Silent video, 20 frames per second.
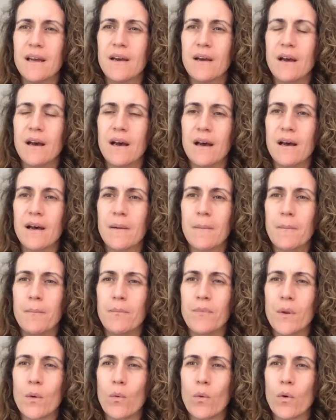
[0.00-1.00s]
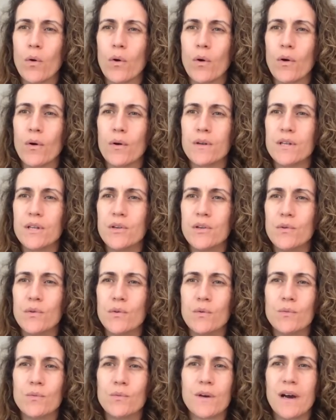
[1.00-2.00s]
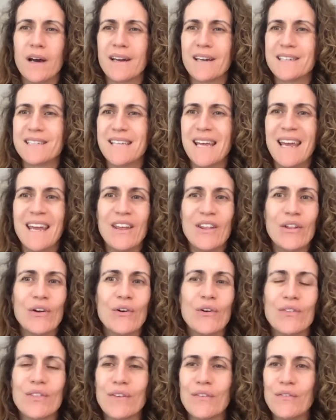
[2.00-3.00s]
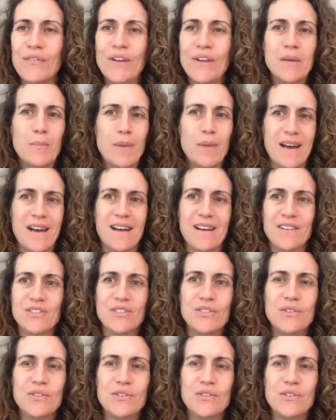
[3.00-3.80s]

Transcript: Um, or do you kind of tailor the feedback